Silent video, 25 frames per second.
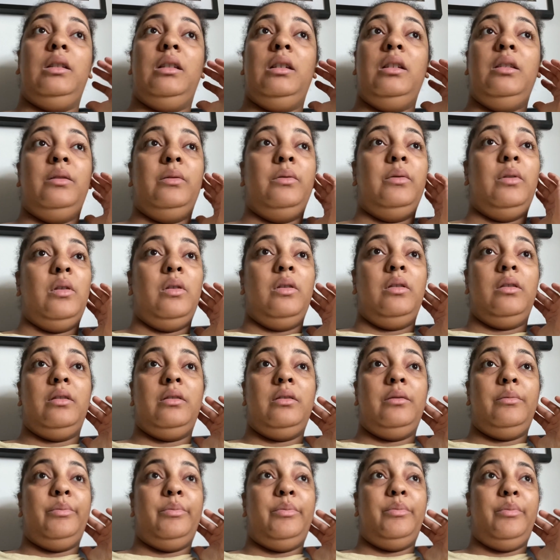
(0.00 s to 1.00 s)
this vlog
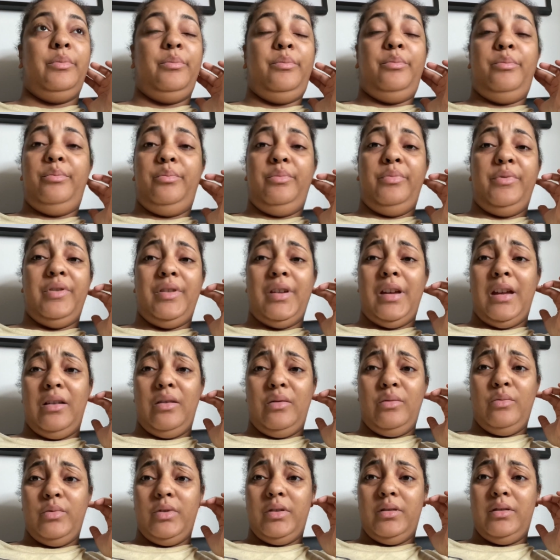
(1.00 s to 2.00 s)

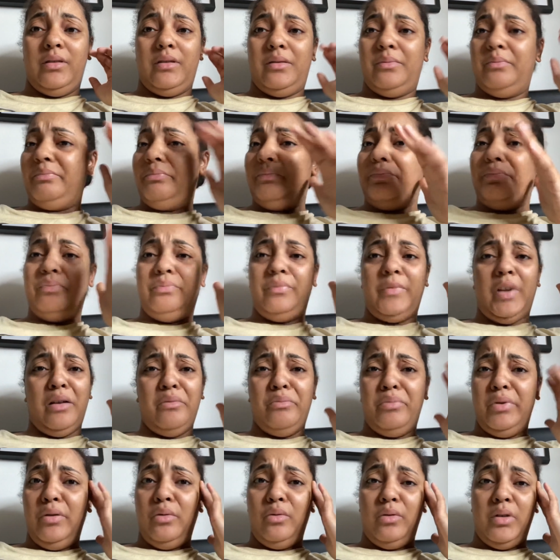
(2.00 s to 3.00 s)
thing was a
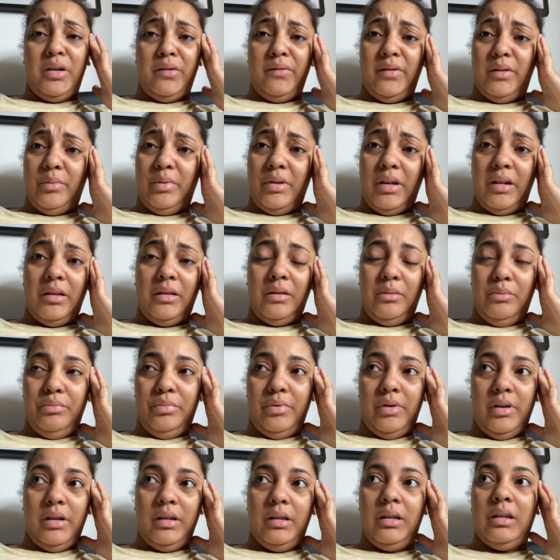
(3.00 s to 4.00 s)
bit all over the place,
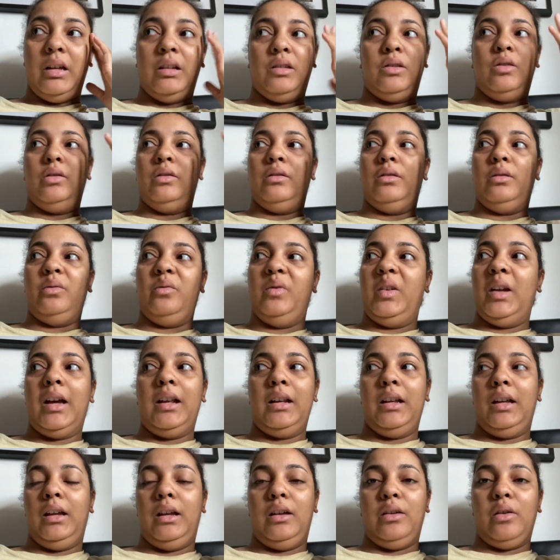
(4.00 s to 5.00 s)
but that's just the
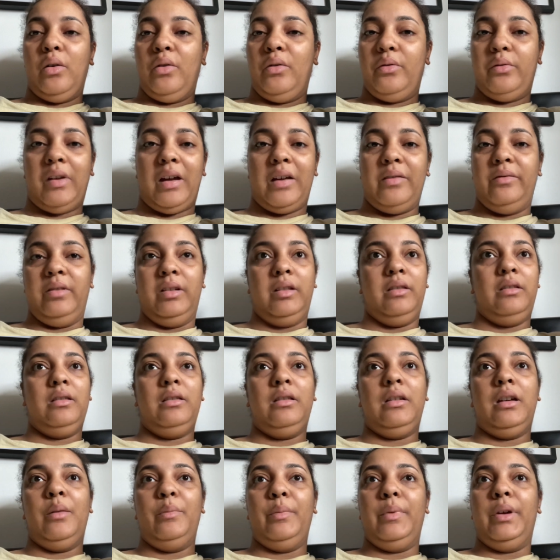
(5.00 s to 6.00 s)
reality of having
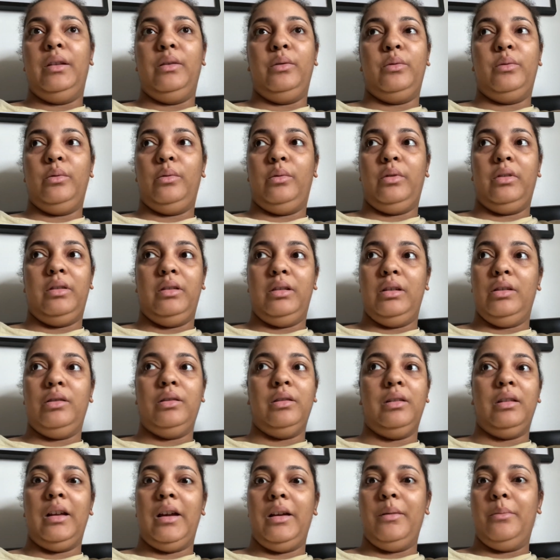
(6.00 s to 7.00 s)
a medical
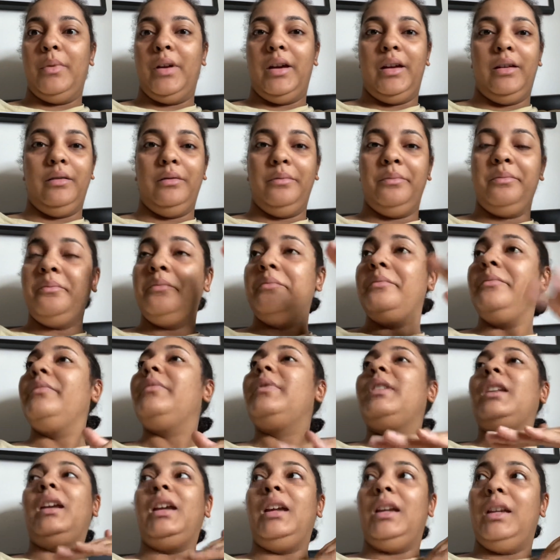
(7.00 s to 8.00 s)
condition like mine.
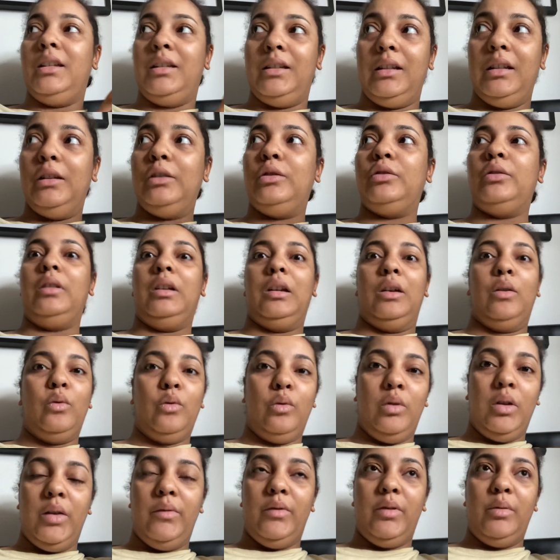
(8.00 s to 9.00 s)
It is literally
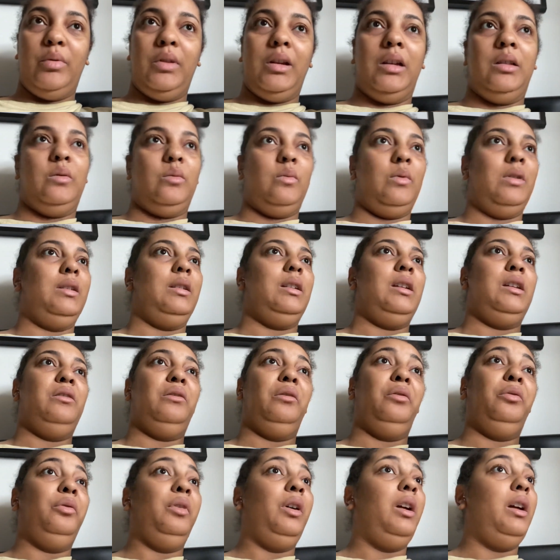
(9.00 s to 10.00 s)
all over the place. One day
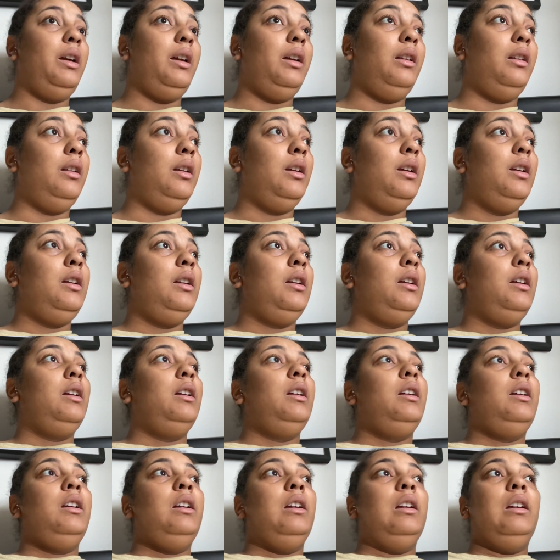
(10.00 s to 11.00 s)
you're fine,
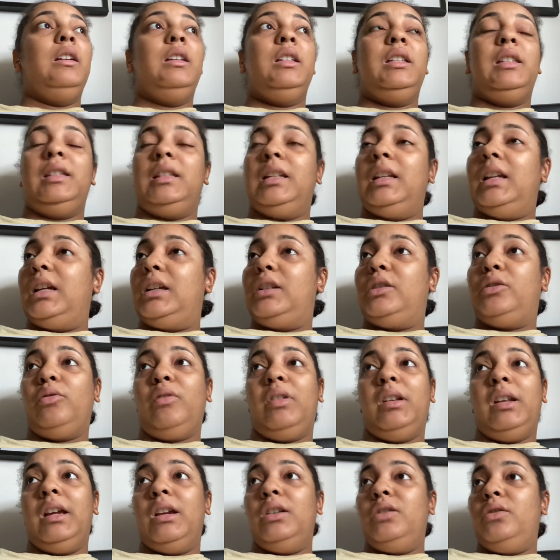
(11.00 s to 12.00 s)
the next
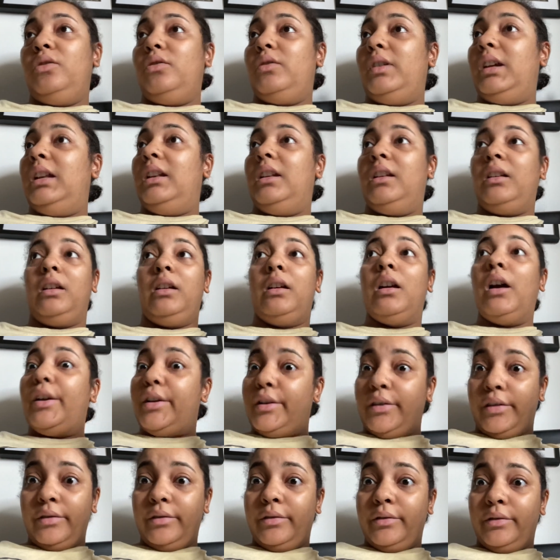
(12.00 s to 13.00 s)
three days you're in the
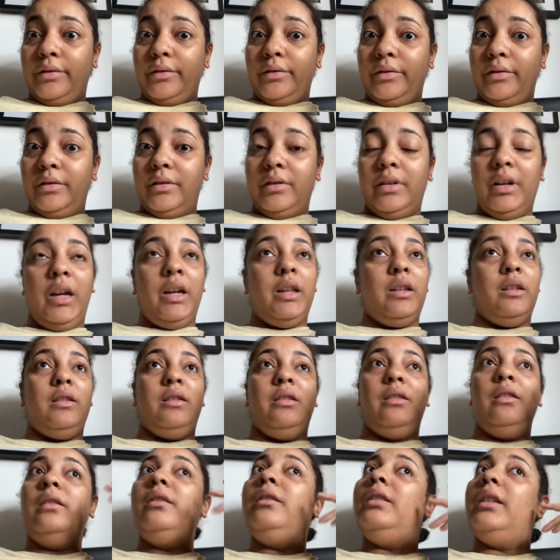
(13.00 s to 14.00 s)
gutter
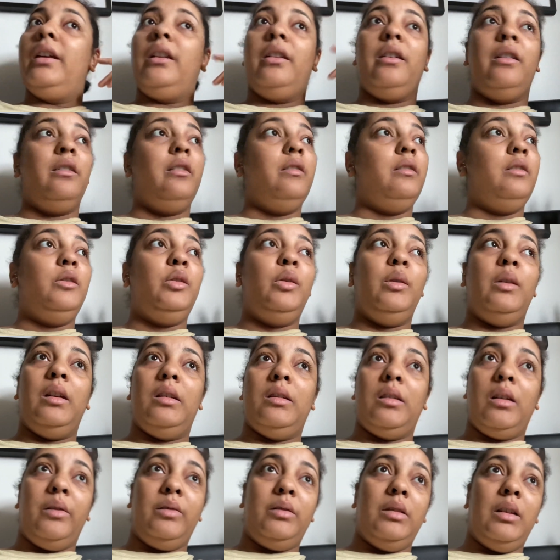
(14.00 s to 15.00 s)
and then two
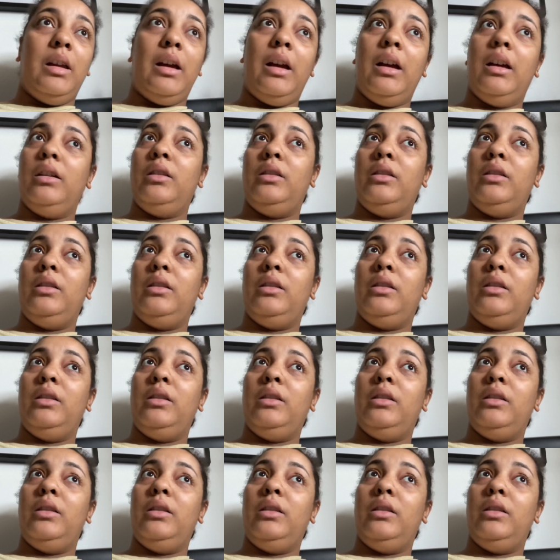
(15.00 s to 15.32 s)
days after that